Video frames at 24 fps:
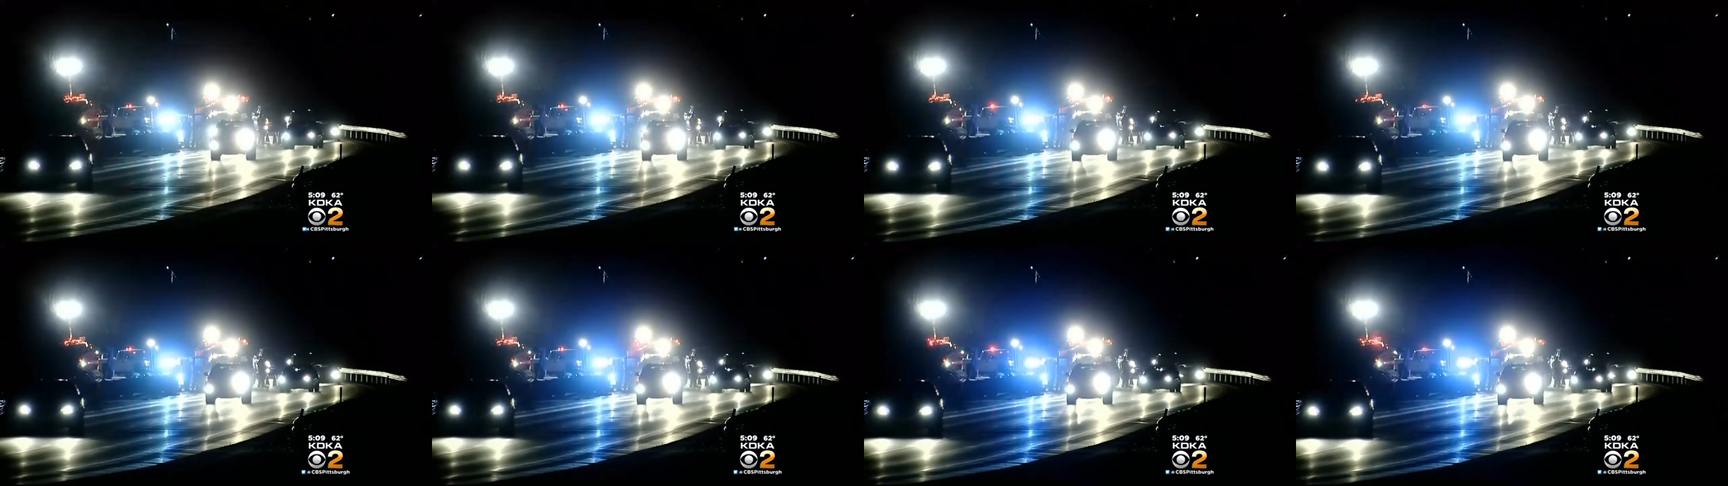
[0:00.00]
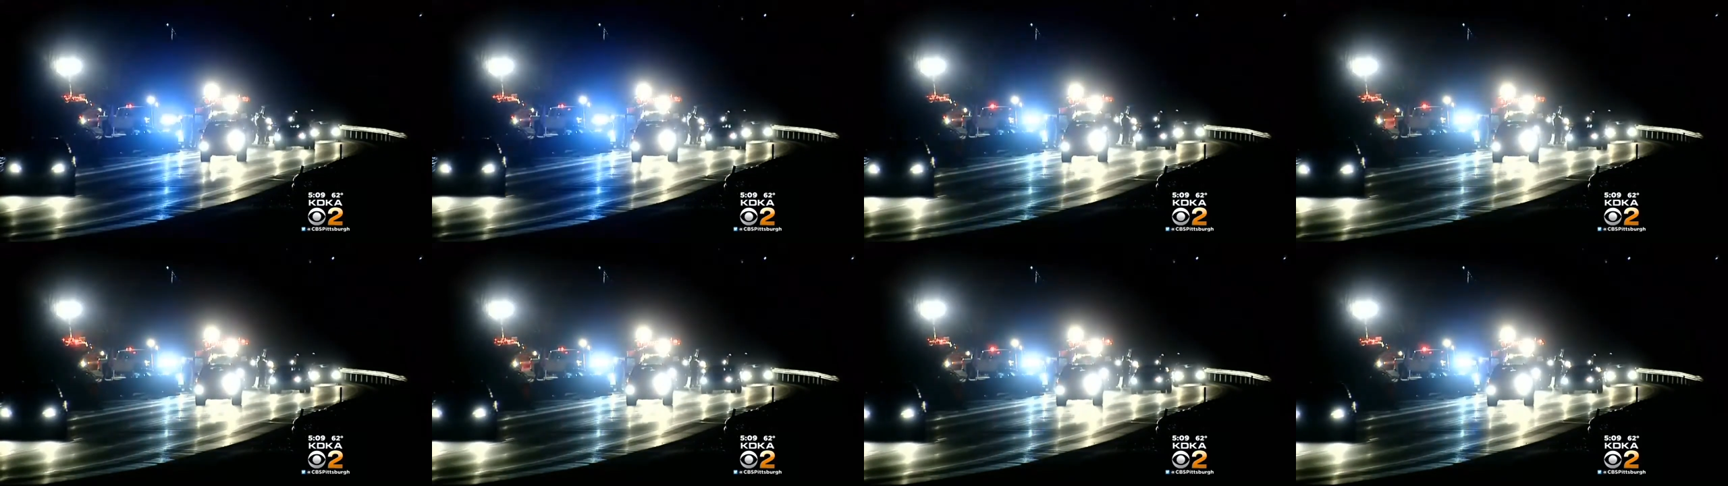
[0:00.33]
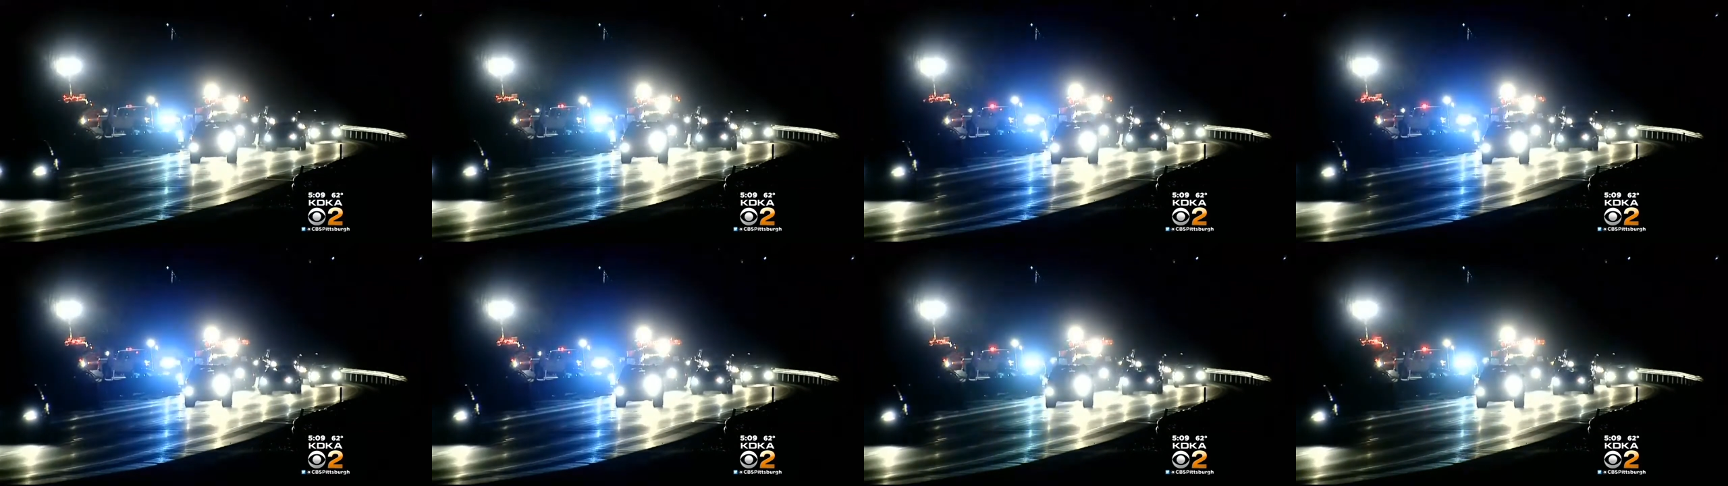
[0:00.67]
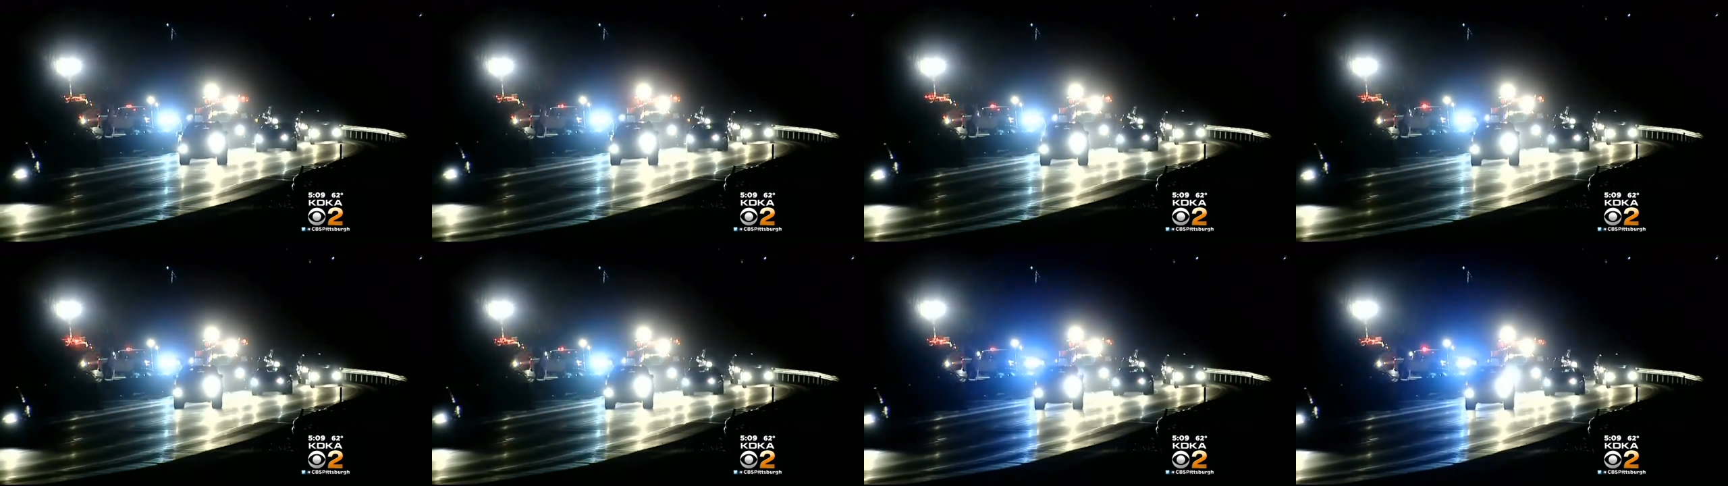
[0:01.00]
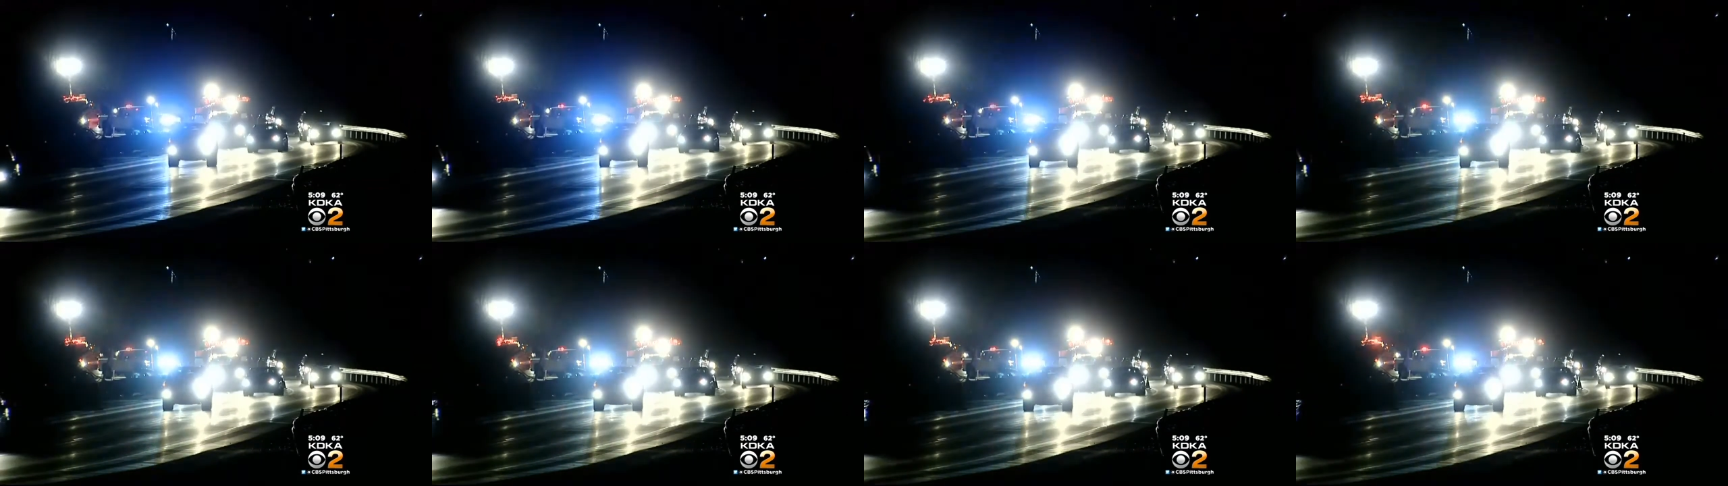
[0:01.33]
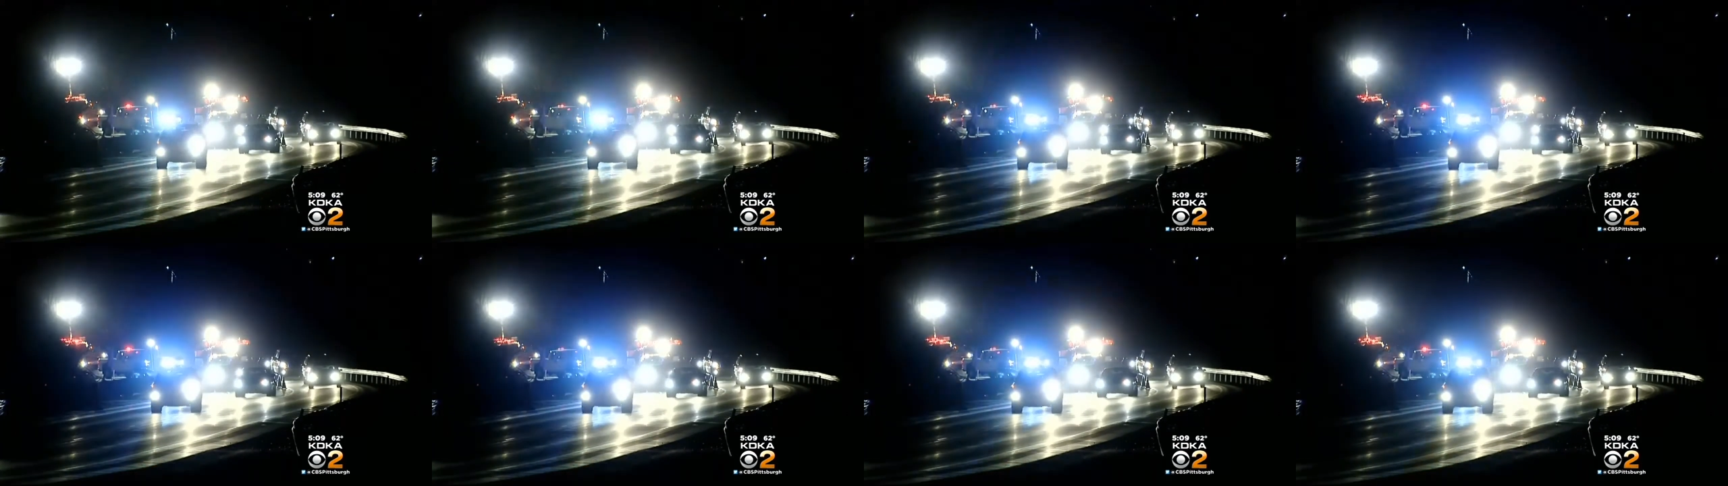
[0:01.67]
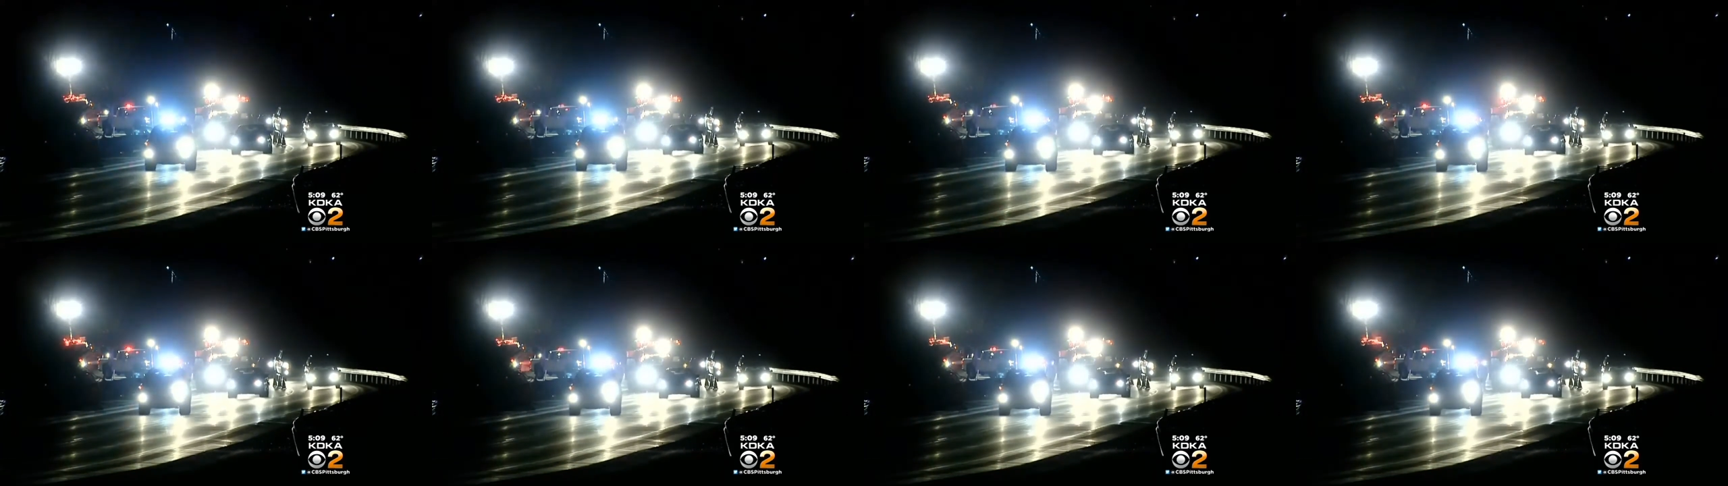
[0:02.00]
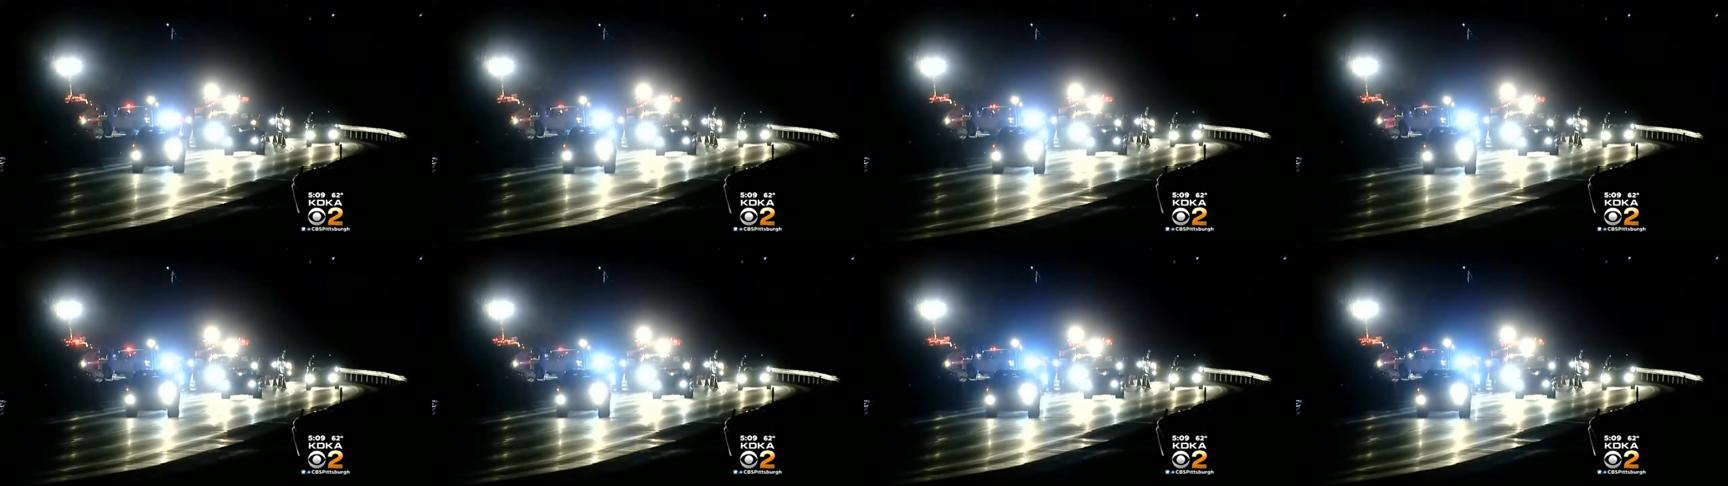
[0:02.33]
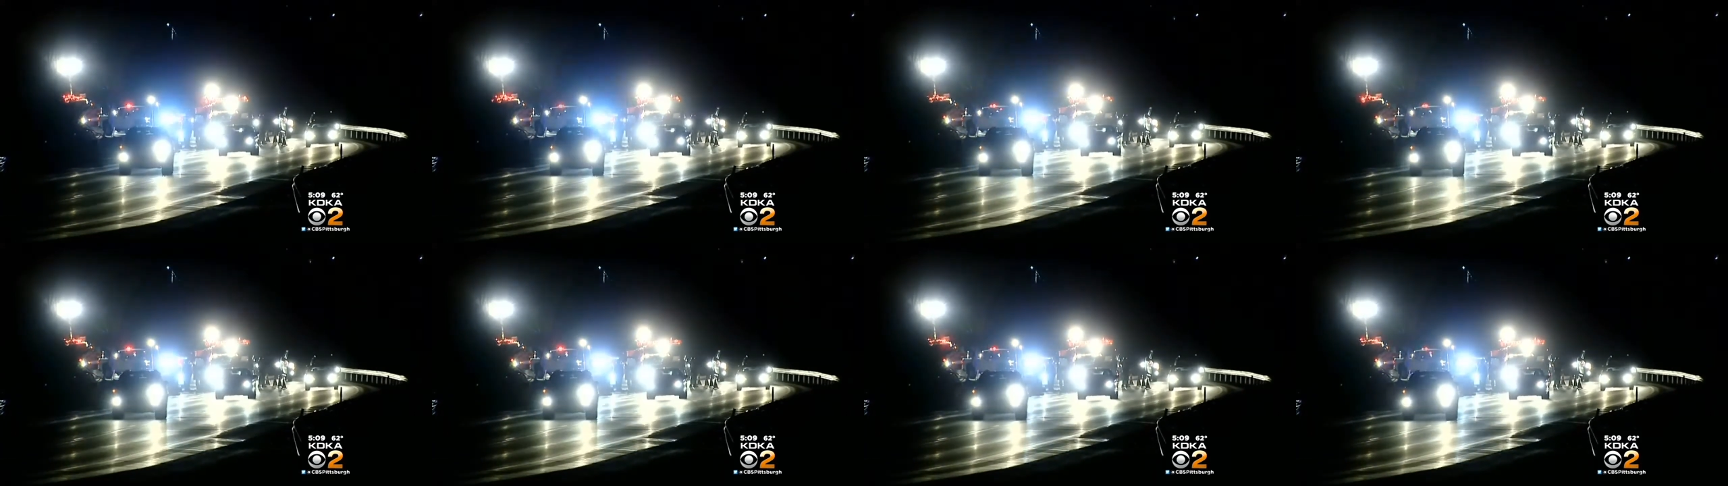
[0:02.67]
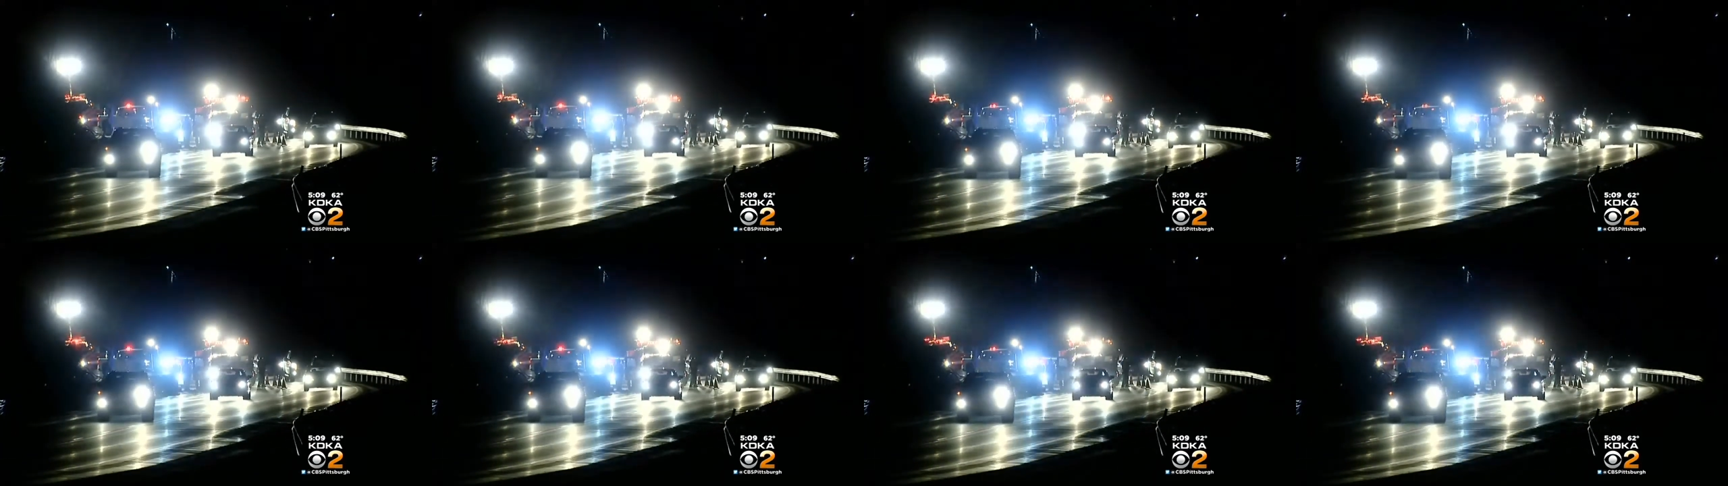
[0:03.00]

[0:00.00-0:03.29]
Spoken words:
No face is visible, so there are no lips to read.